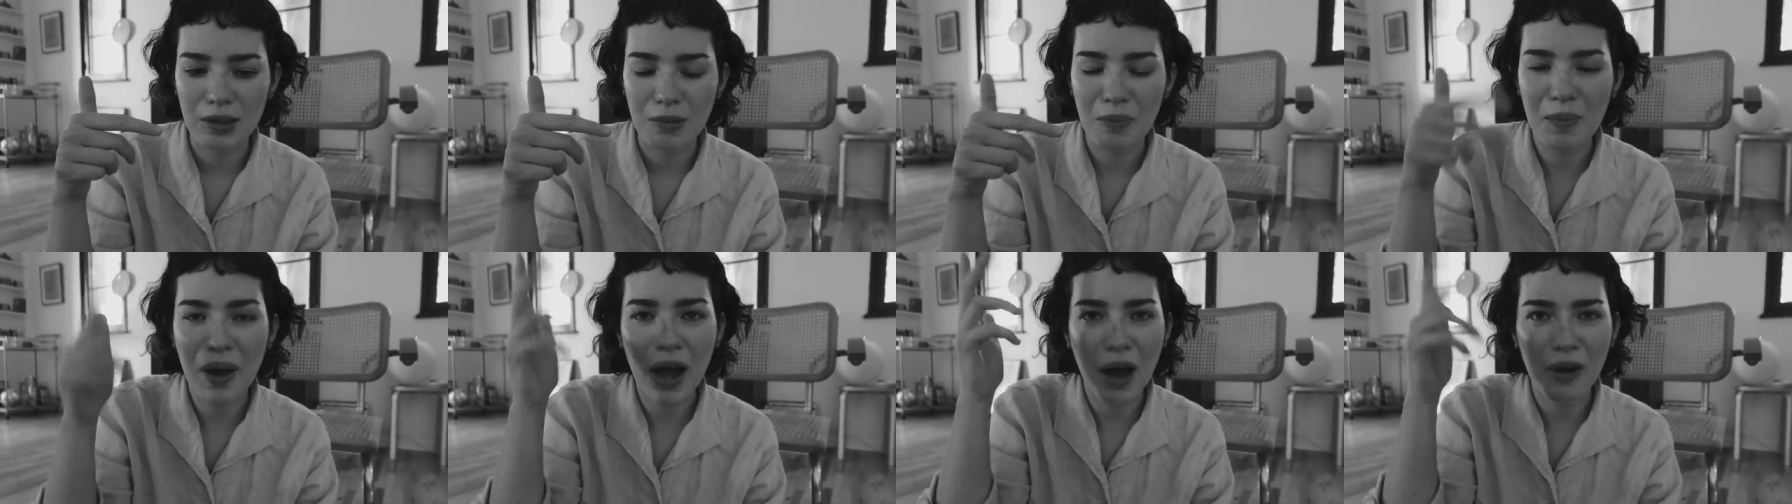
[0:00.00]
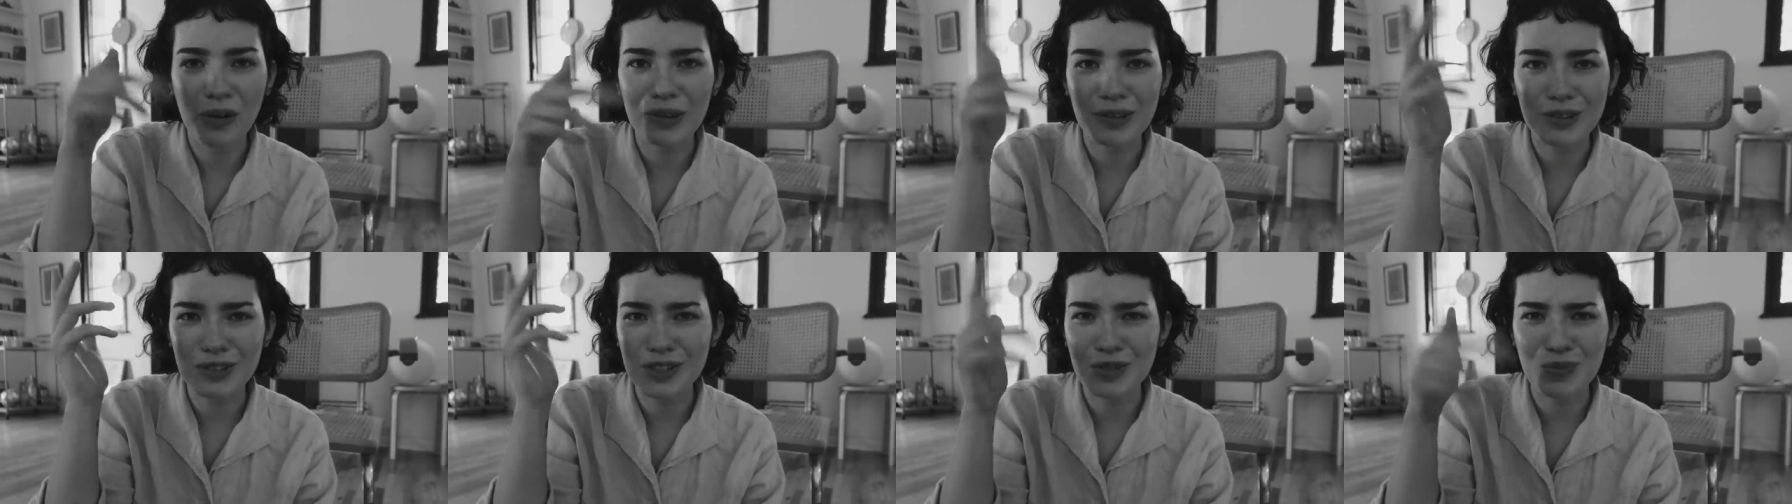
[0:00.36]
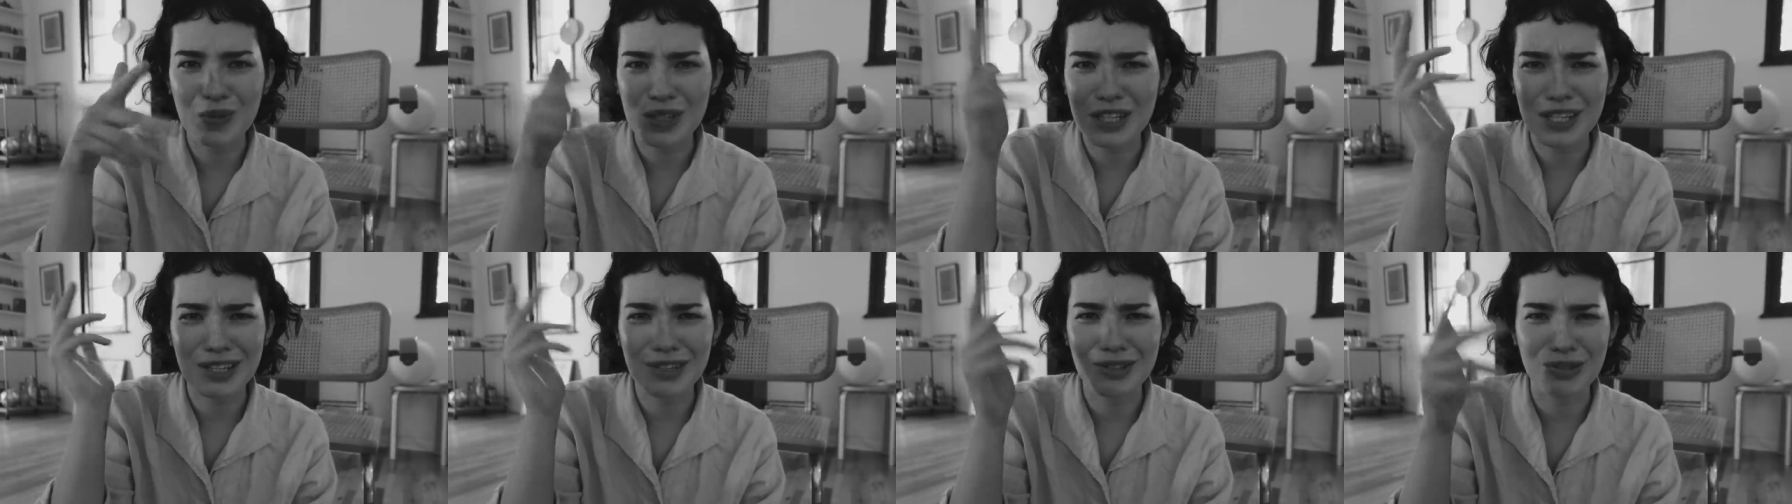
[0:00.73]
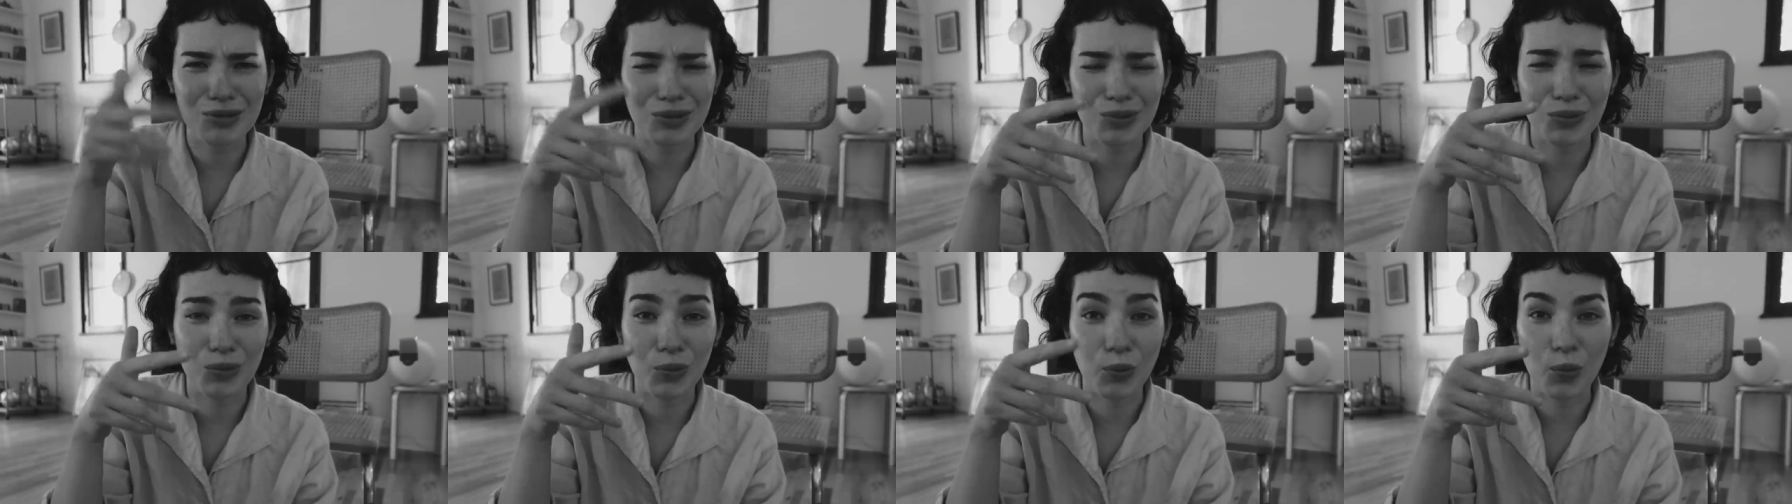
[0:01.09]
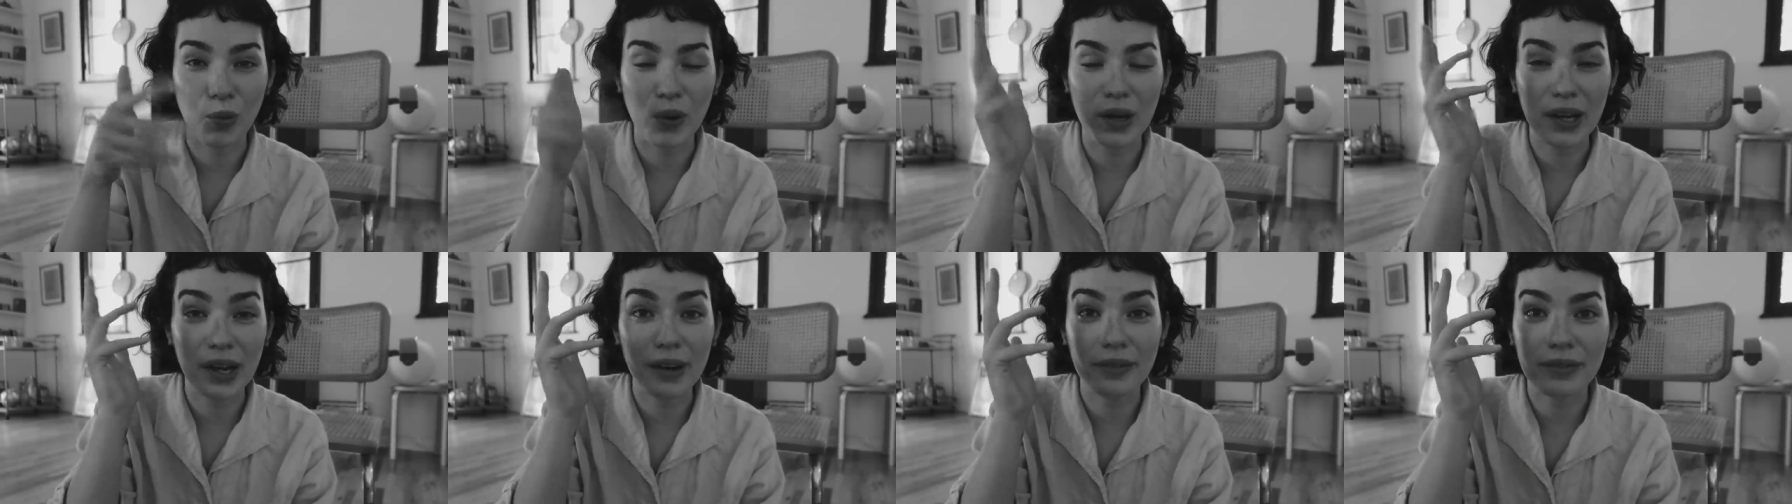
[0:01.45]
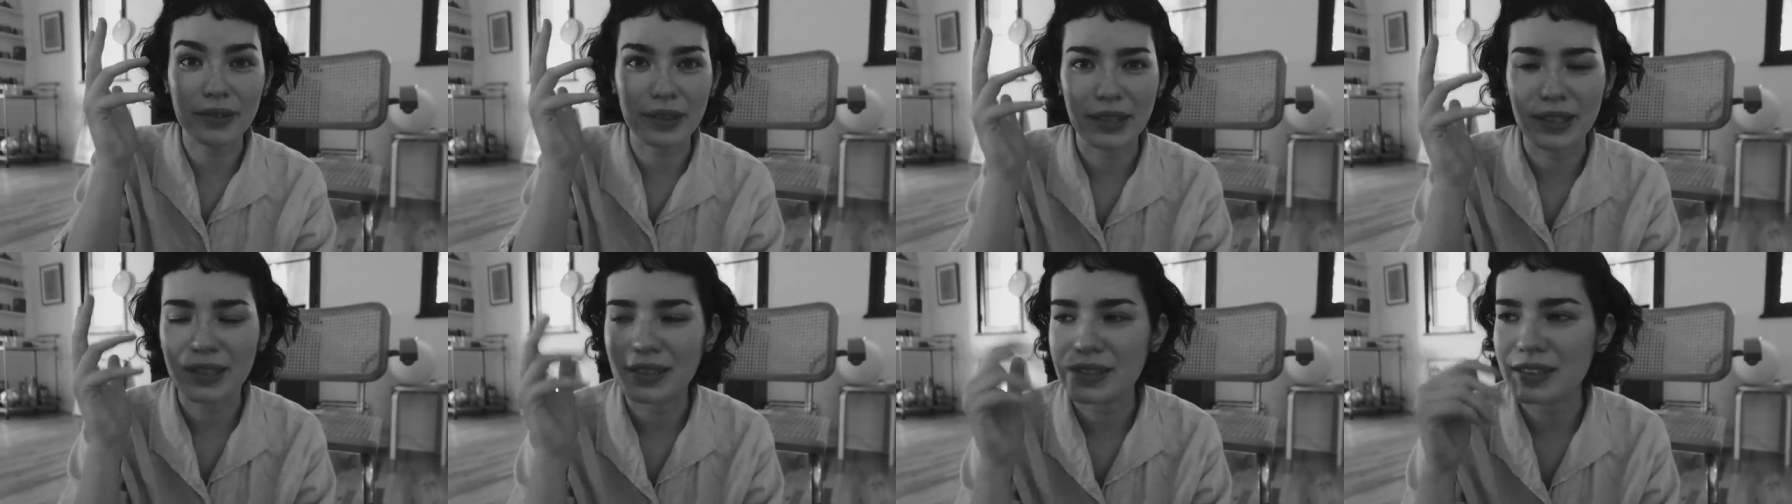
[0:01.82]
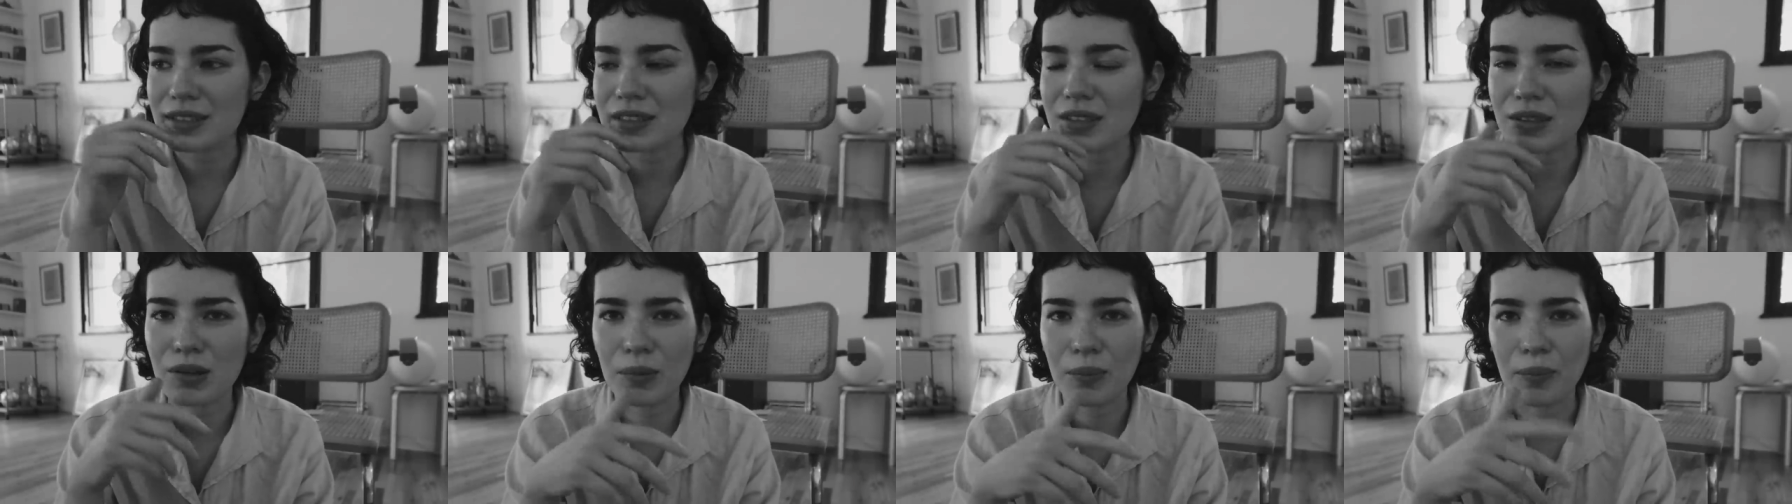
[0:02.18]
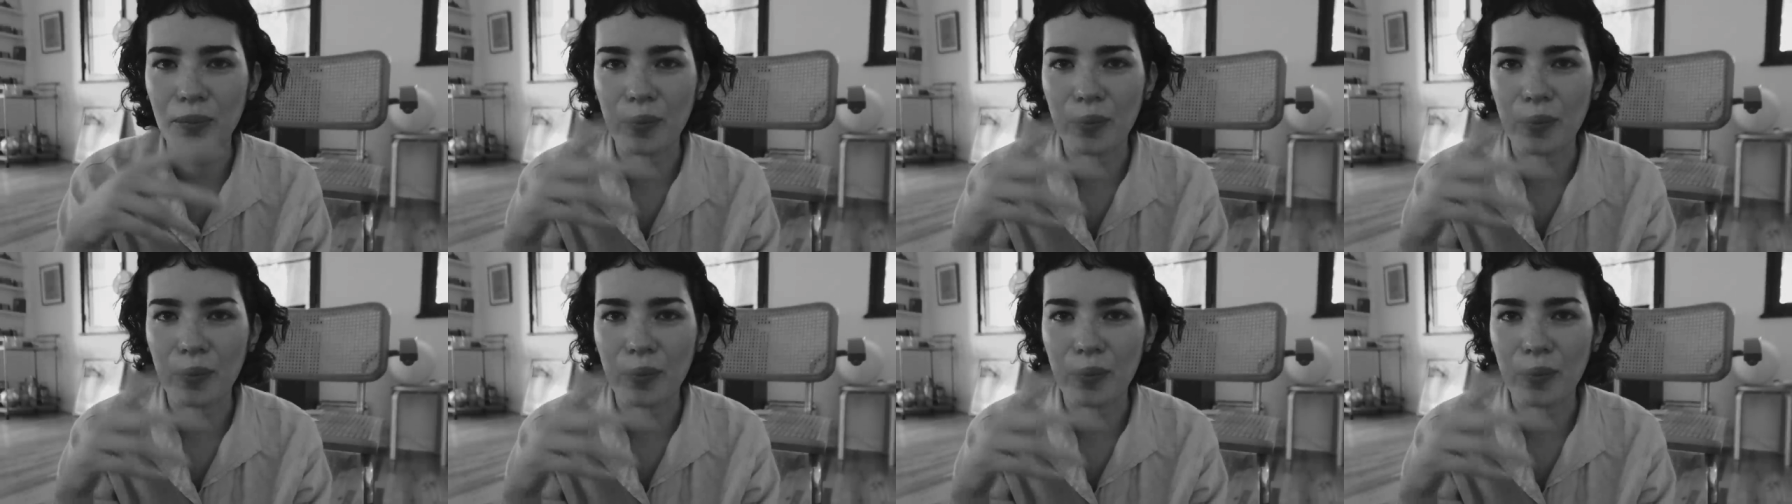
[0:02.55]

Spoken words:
power switches or whatever it is, the